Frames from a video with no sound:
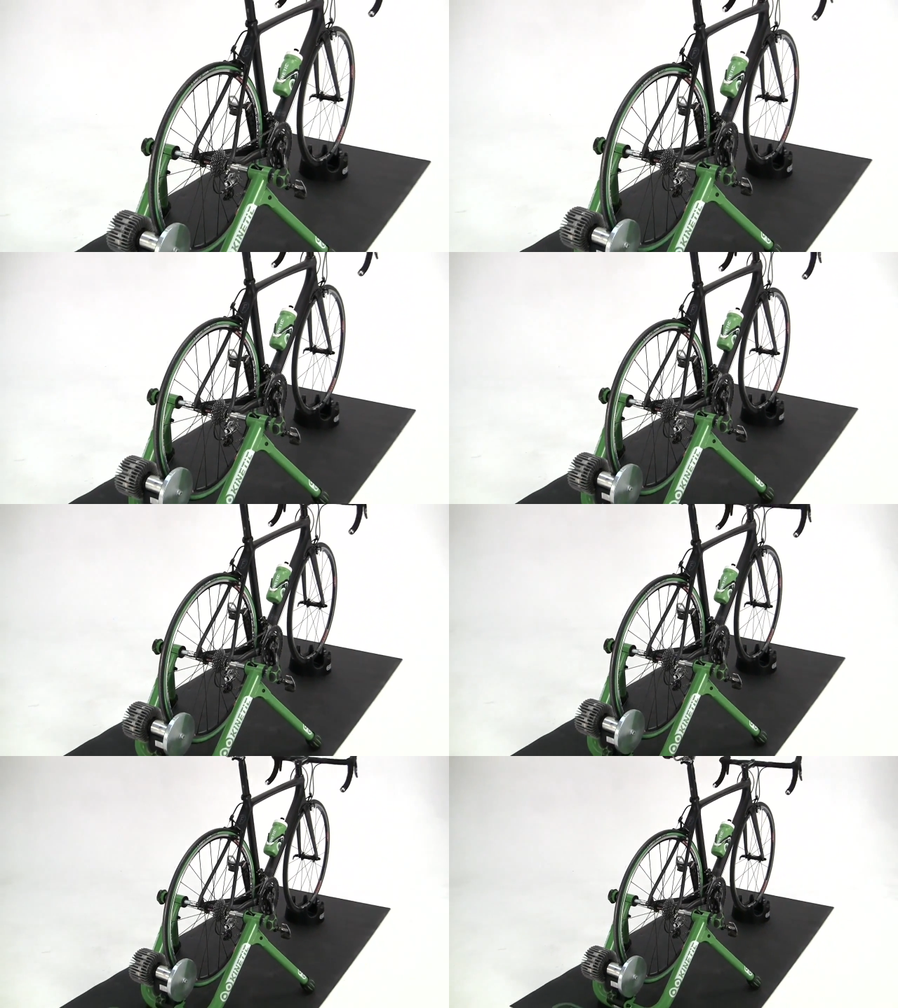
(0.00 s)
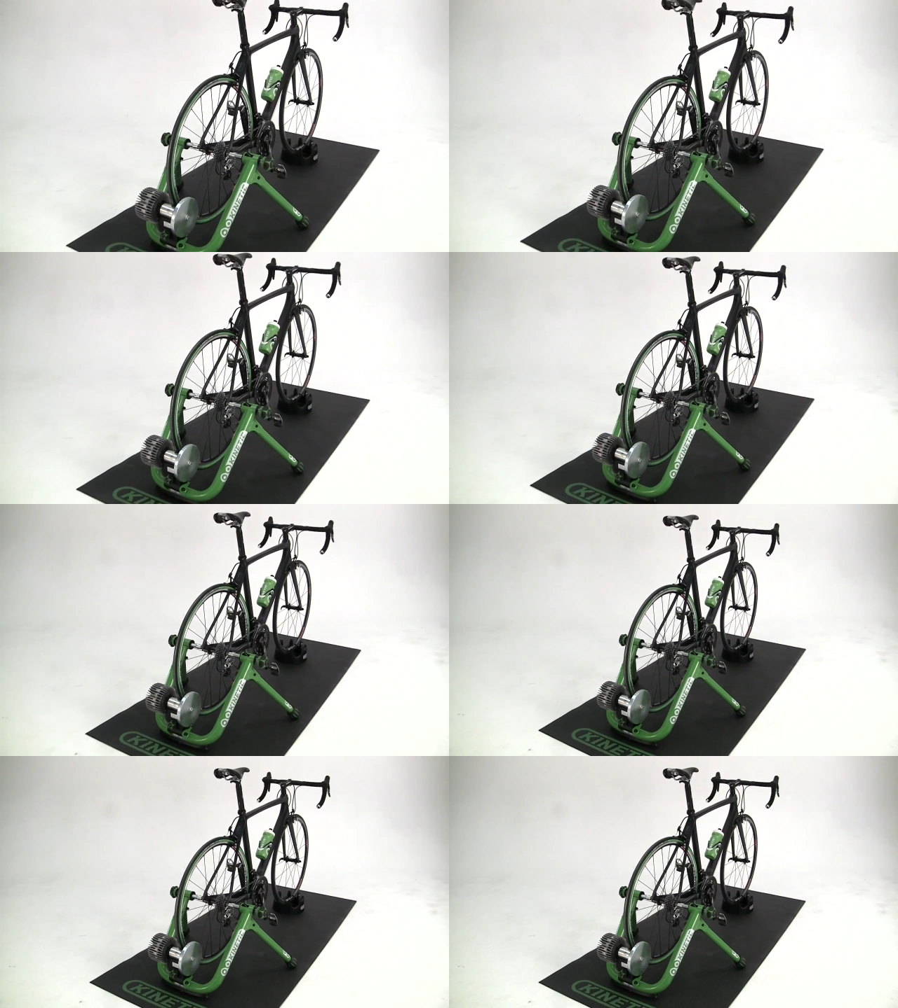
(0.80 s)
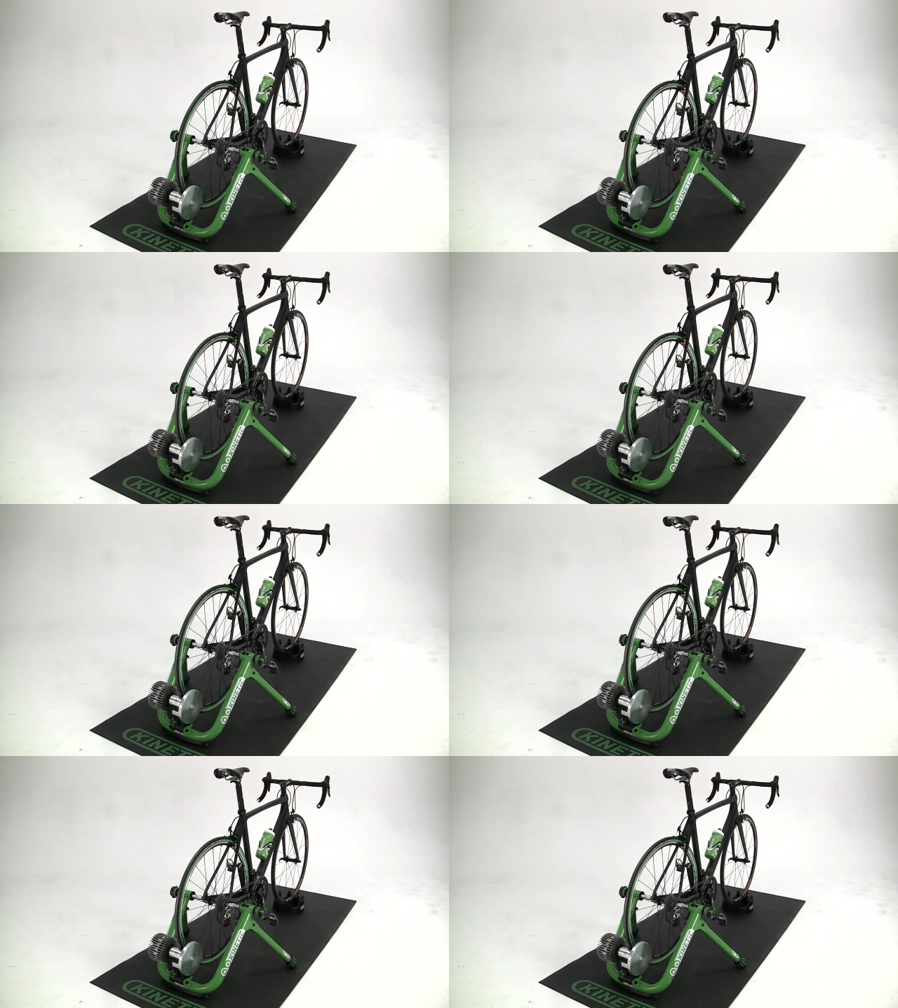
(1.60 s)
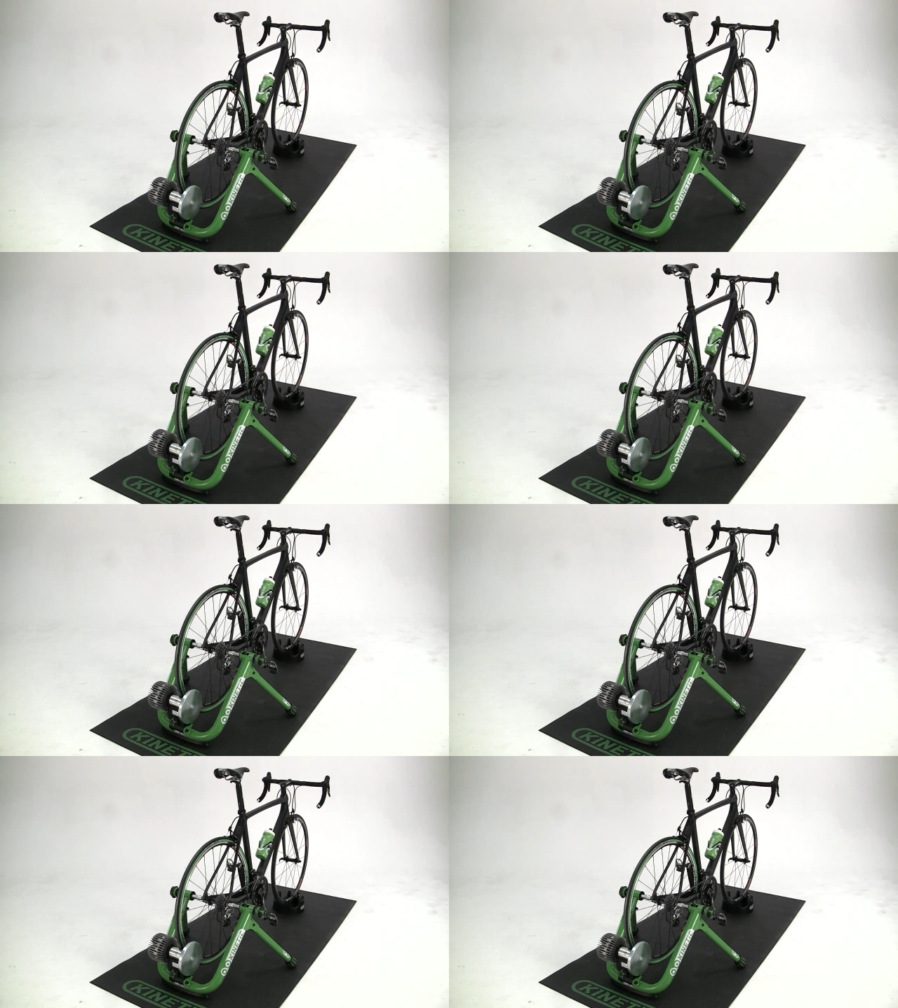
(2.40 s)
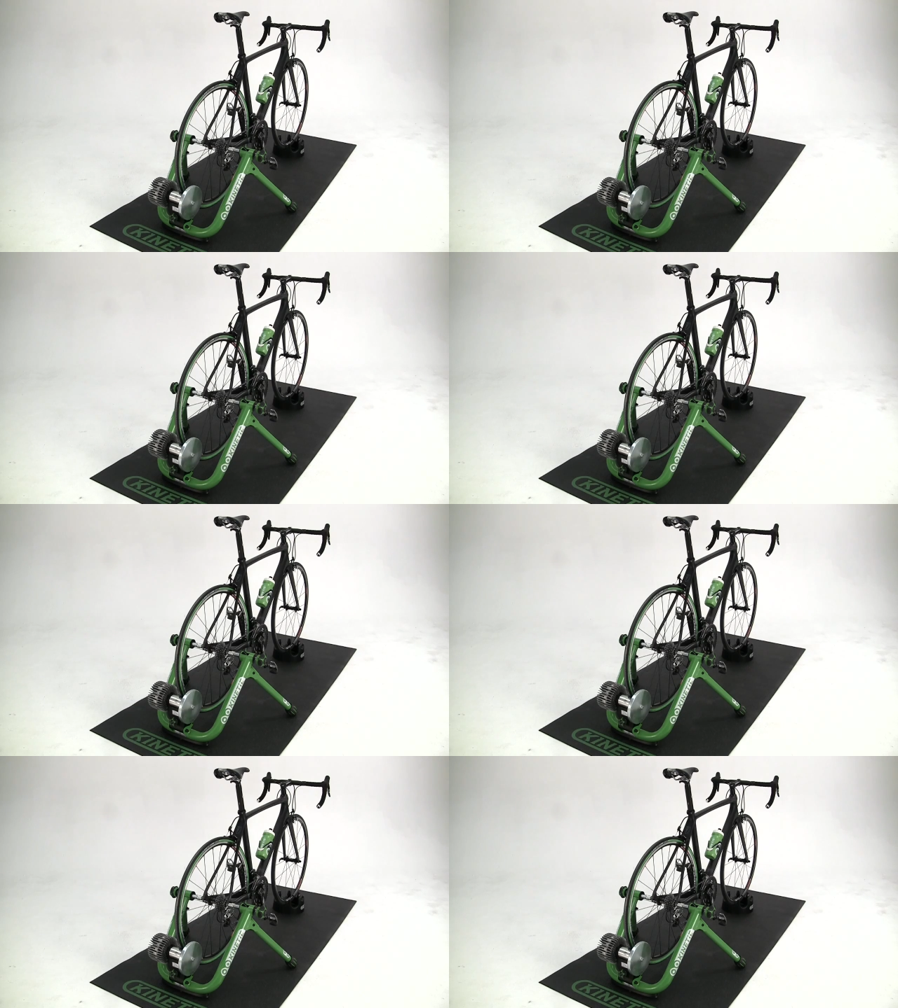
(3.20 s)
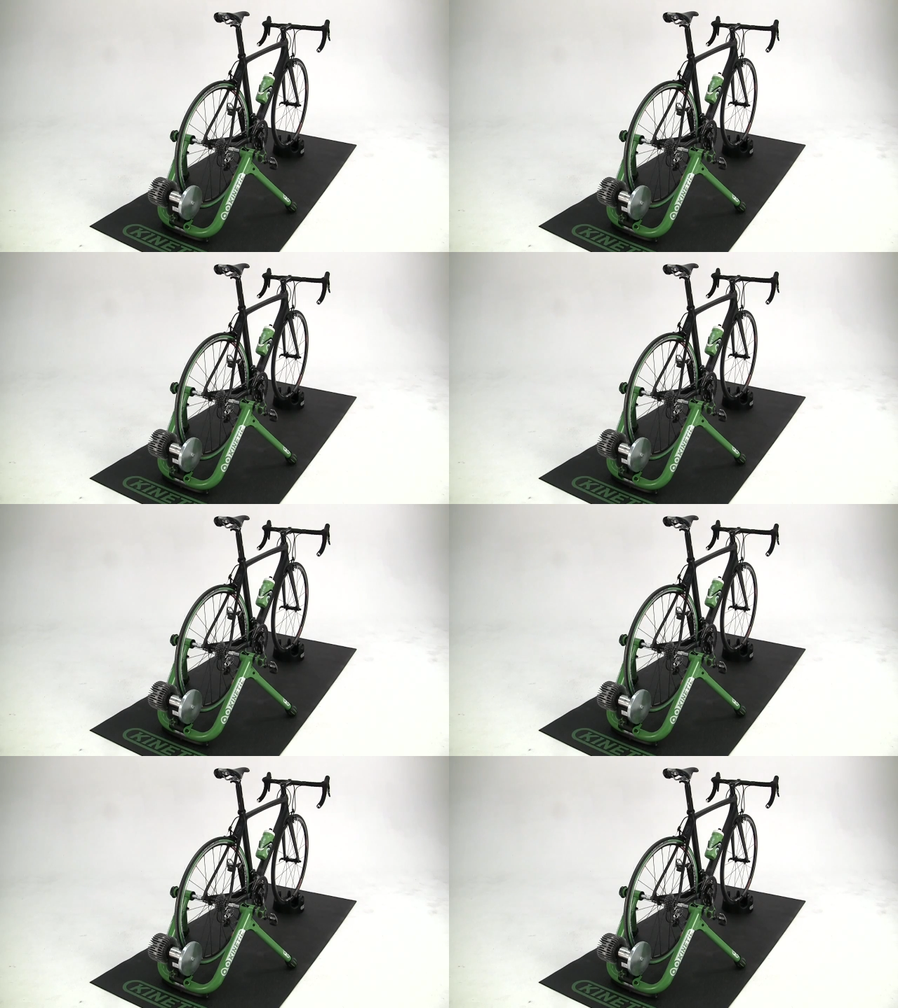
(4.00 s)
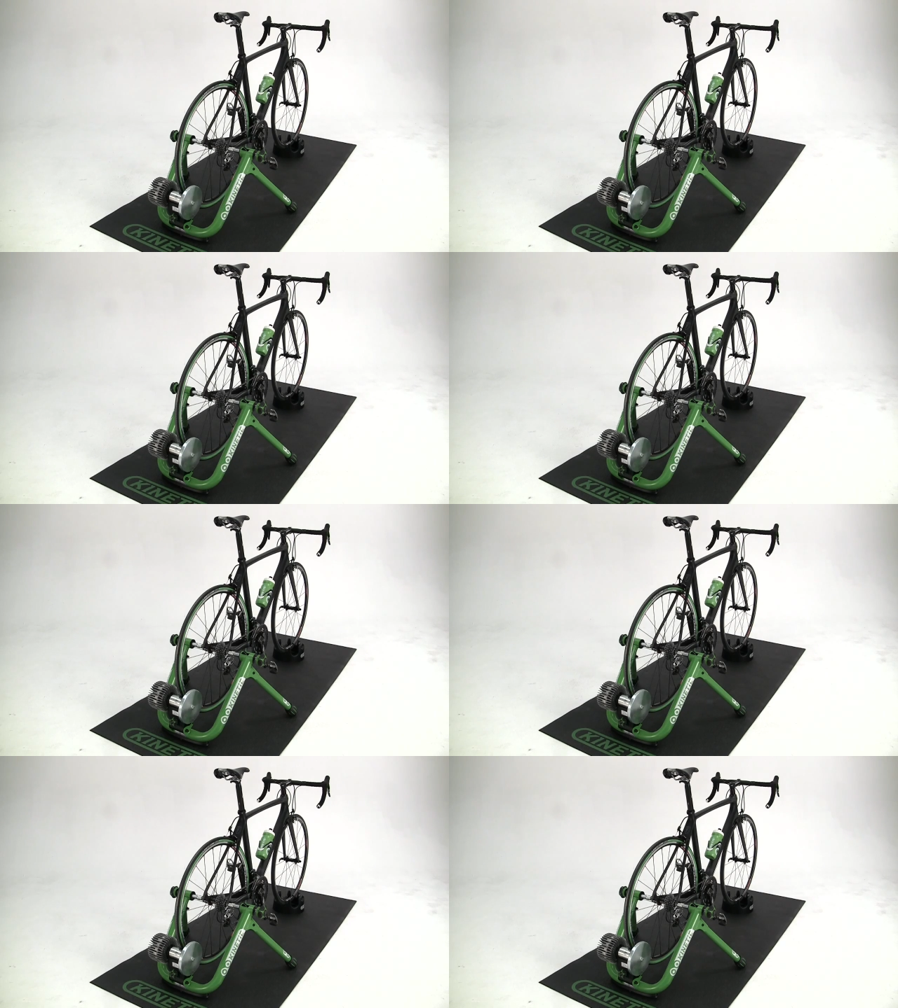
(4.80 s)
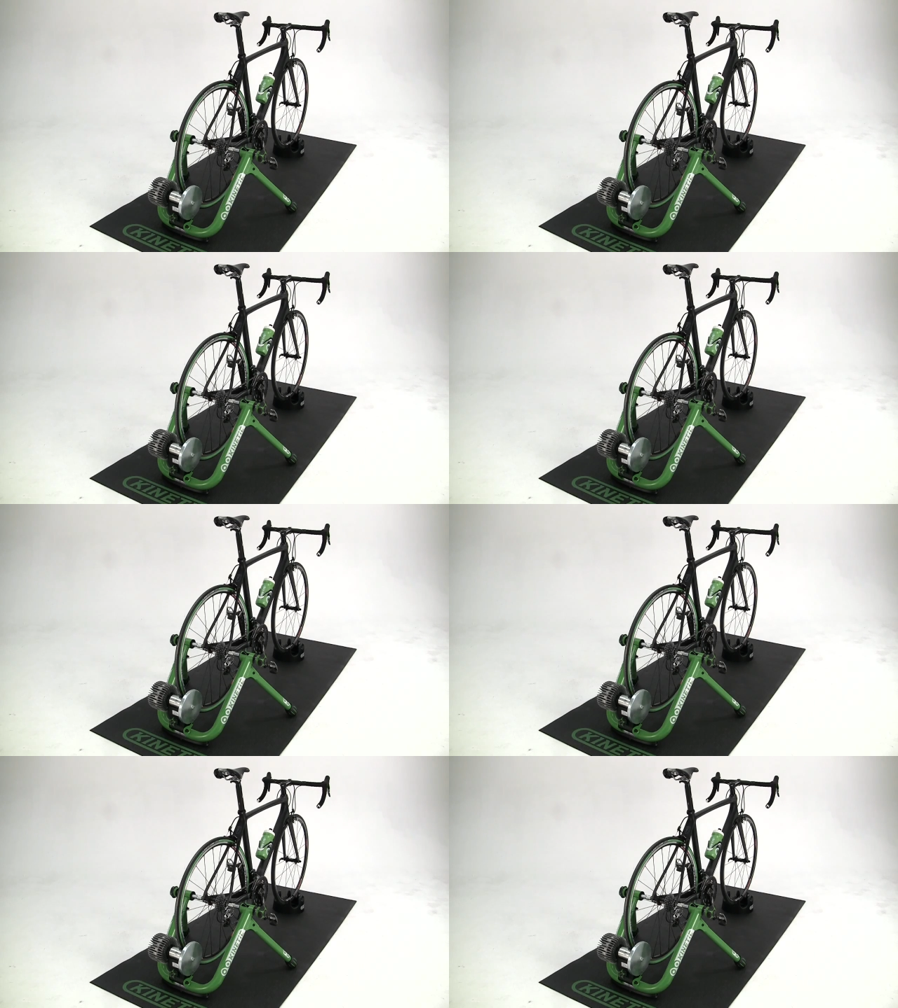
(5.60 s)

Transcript: Nobody's mouth can be seen.